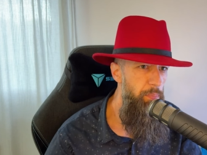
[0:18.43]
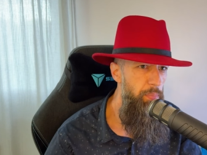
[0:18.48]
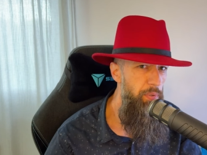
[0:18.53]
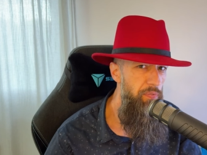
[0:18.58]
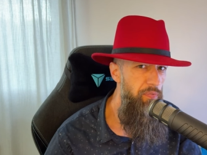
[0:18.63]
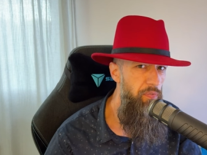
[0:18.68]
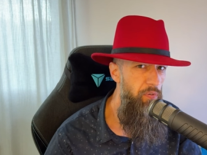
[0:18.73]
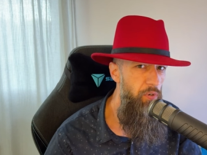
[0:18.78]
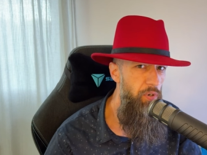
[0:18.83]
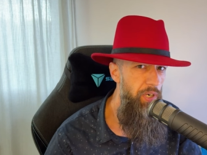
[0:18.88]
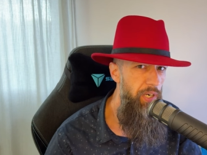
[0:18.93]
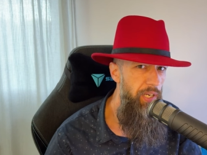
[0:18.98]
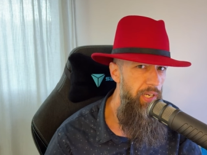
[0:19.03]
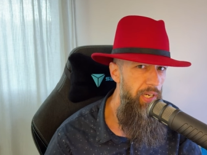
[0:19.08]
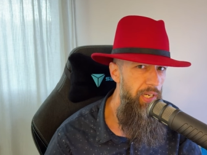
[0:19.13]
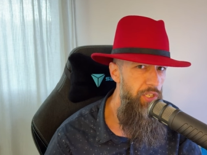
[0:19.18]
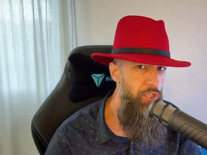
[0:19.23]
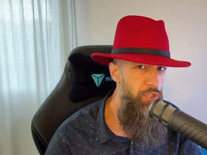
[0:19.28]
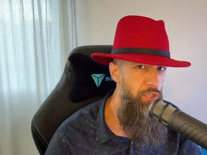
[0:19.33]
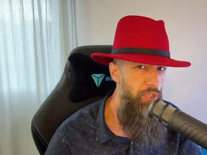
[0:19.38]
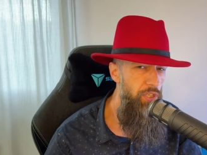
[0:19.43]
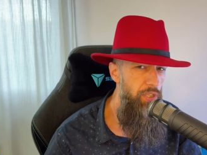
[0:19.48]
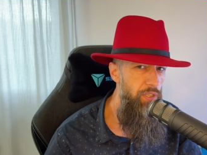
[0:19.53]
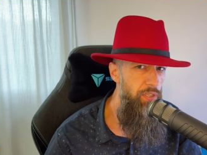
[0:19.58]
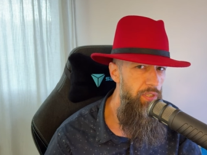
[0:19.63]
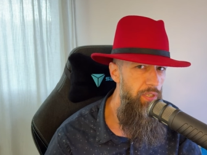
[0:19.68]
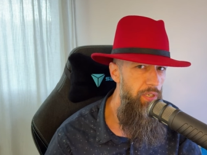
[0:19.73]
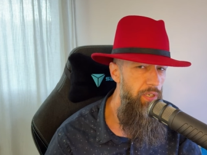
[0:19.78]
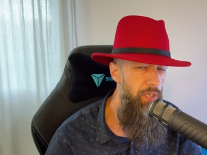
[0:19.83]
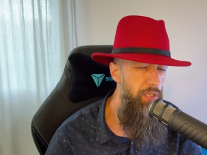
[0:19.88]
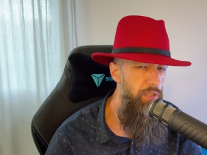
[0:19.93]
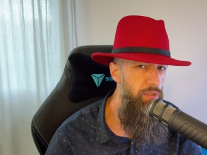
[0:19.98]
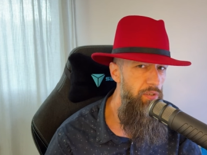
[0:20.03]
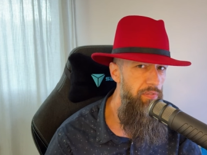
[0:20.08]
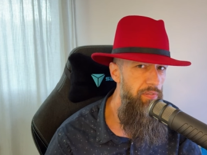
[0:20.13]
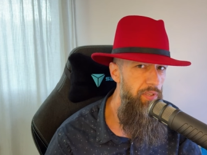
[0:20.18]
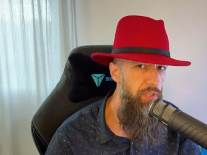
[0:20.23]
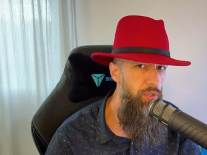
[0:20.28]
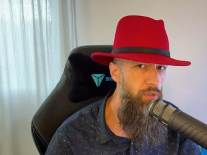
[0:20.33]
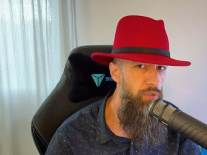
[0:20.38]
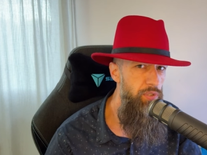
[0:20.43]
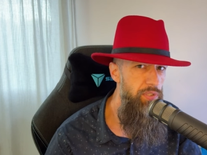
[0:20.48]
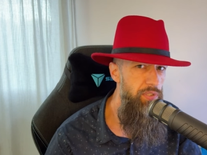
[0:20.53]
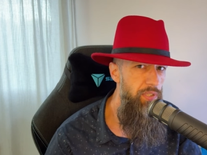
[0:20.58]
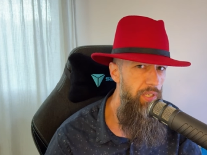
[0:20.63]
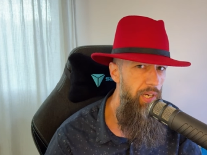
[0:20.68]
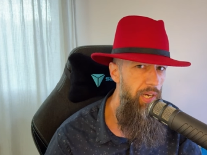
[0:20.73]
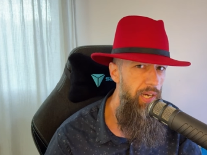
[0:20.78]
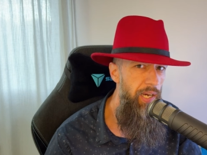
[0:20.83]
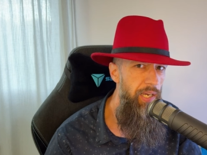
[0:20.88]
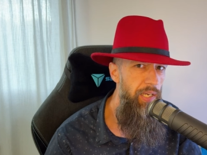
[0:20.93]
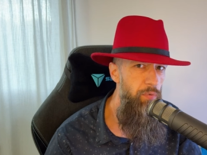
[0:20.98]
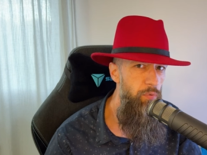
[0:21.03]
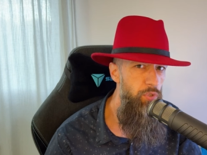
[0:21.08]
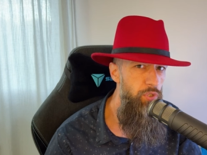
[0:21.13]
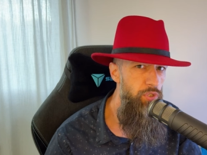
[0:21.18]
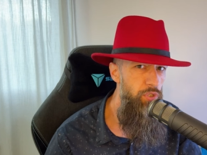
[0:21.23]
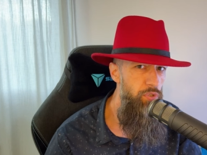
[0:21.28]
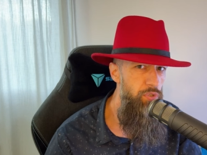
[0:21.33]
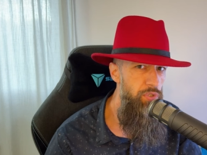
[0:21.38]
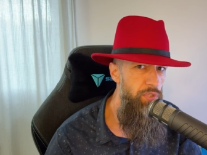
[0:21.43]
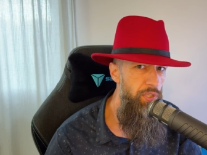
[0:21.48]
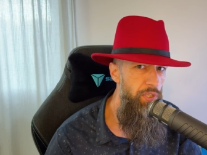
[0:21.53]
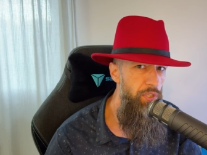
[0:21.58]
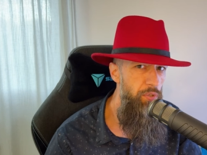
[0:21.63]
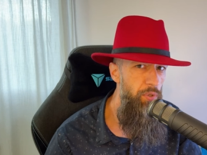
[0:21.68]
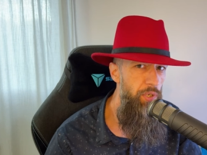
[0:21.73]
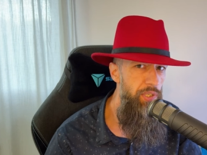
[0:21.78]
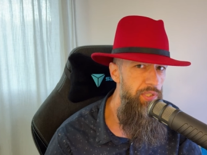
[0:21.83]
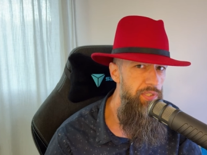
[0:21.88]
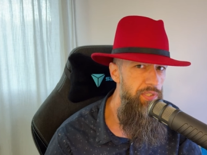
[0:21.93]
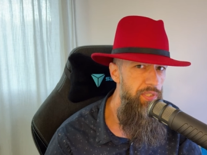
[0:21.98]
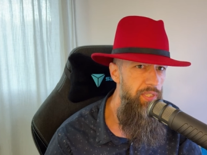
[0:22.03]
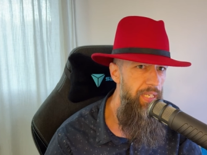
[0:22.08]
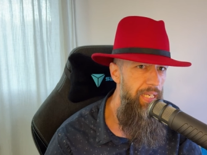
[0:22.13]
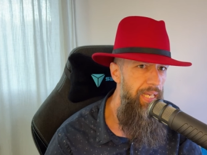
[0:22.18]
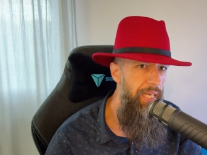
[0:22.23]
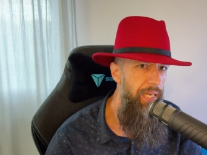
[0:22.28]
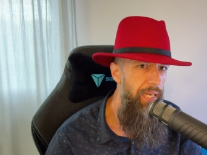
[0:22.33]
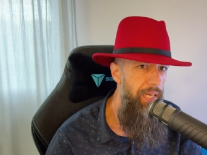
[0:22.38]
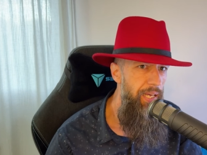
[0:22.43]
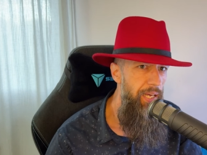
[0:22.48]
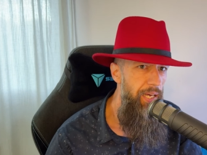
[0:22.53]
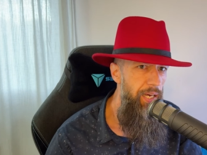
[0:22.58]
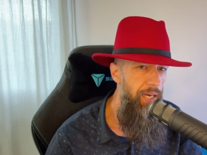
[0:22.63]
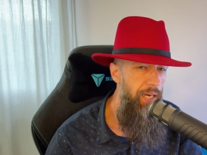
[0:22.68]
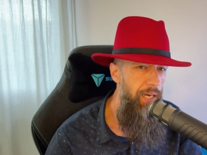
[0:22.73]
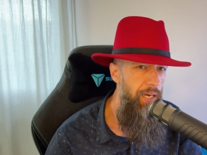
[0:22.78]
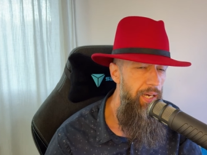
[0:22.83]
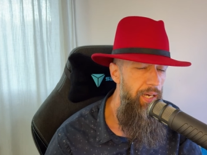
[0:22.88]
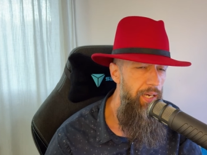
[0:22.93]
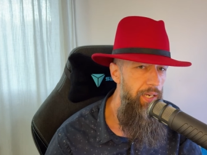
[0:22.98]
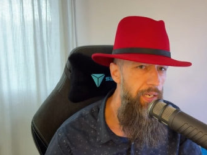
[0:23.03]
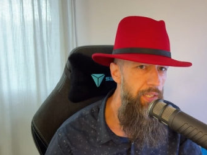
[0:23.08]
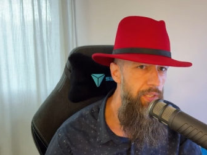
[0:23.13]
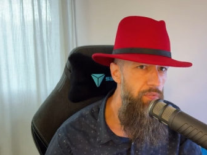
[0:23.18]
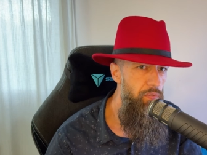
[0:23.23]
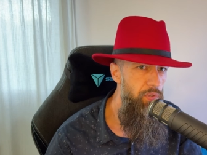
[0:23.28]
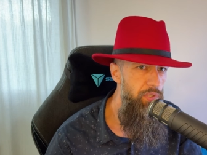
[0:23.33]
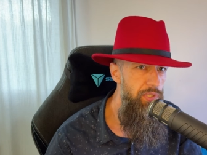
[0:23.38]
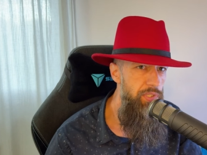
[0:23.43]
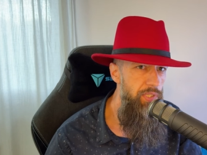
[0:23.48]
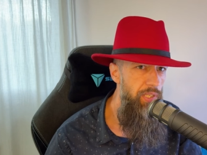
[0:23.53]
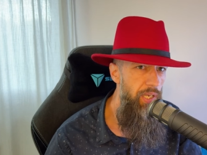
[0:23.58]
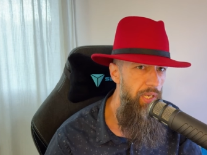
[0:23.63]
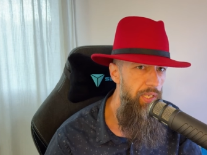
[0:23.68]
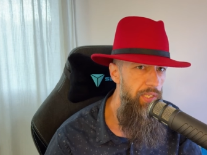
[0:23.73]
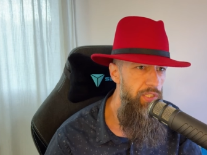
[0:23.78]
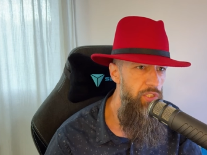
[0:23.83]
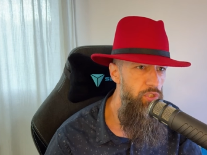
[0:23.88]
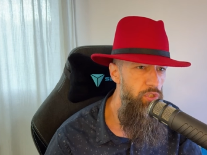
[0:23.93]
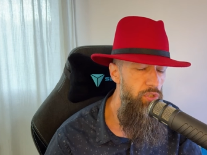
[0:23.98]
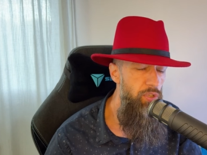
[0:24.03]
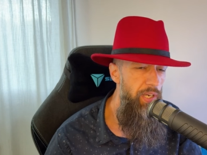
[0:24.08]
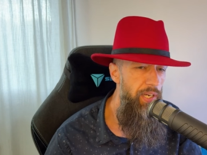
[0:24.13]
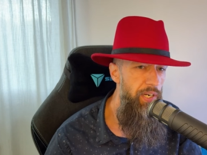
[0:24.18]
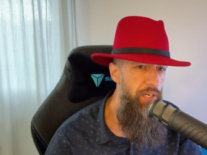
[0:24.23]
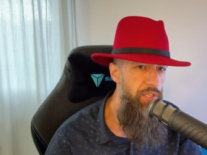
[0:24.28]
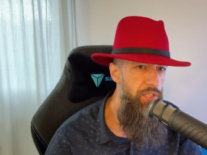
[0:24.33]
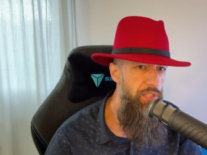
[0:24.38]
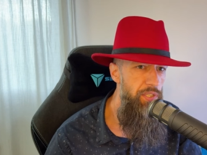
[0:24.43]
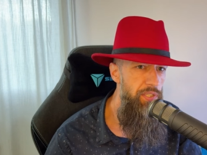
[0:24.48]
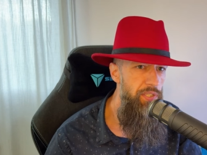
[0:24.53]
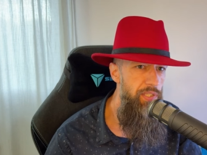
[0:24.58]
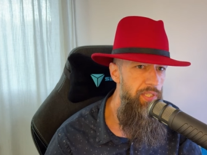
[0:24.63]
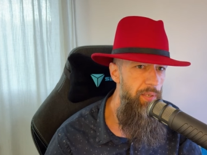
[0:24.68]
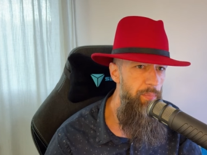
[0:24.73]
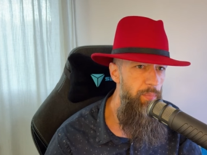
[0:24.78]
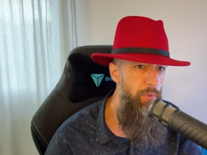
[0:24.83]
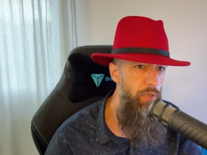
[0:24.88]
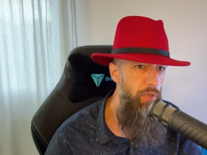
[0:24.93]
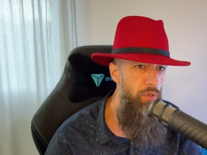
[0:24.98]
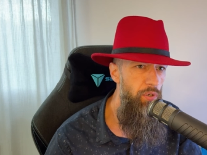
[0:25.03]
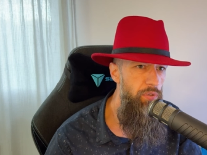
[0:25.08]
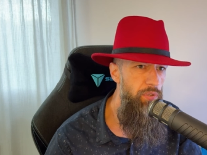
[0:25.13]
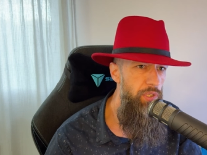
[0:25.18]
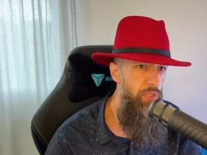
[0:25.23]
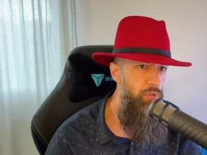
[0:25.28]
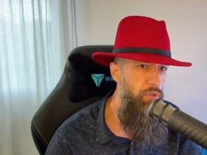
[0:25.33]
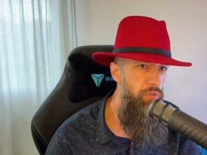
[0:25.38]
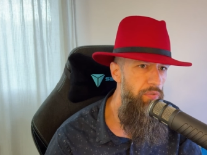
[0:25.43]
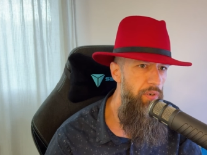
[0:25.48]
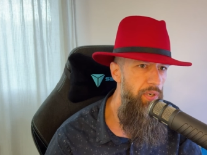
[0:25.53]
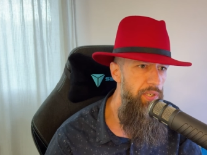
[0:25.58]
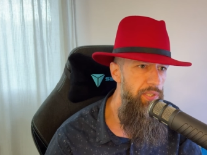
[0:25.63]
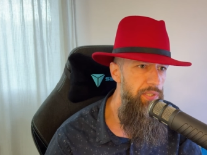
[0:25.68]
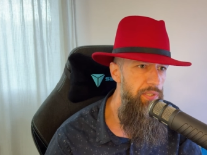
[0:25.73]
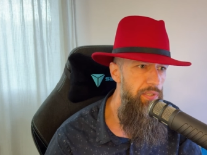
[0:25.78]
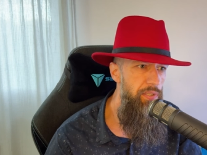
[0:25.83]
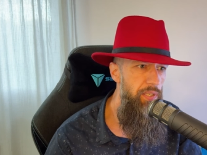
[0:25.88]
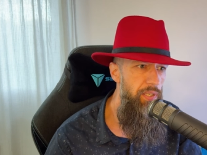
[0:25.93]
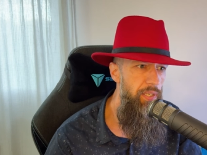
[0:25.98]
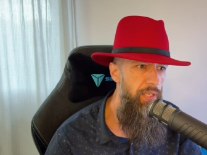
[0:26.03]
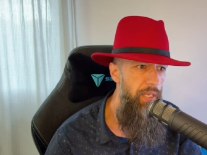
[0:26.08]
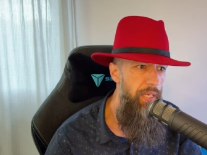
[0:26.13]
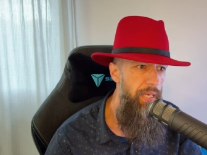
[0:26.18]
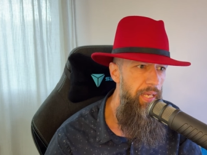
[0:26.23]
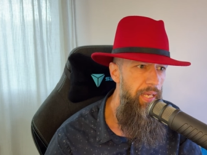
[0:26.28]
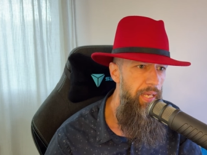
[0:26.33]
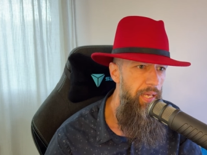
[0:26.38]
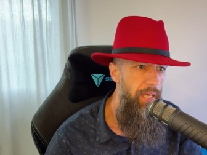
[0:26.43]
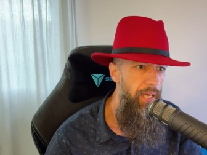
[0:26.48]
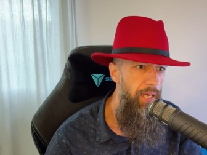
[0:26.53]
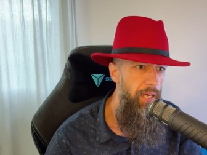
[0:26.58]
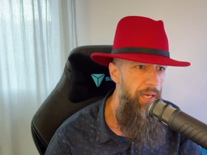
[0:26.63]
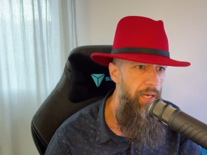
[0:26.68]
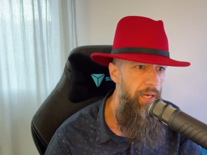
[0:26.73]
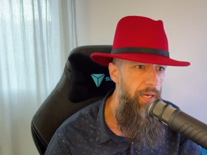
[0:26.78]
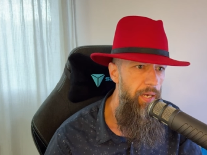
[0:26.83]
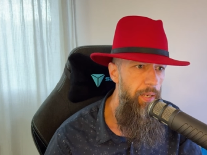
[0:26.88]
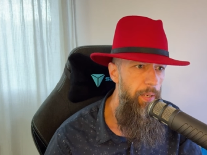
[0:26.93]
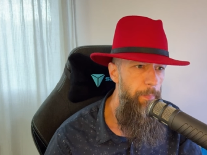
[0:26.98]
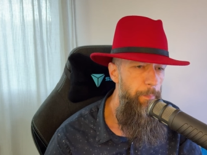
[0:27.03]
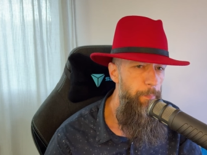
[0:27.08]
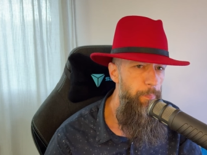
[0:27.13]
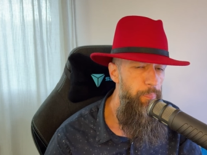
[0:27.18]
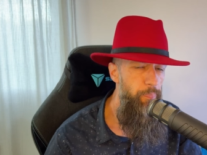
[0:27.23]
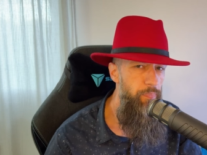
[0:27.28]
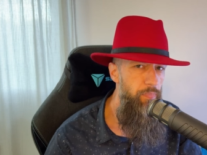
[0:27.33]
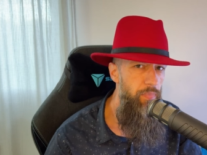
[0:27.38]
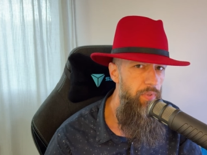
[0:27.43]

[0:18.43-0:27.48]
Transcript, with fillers: before I actually heard of Linux, I was using Unix. Uh, it was a Solaris system on the university. Um,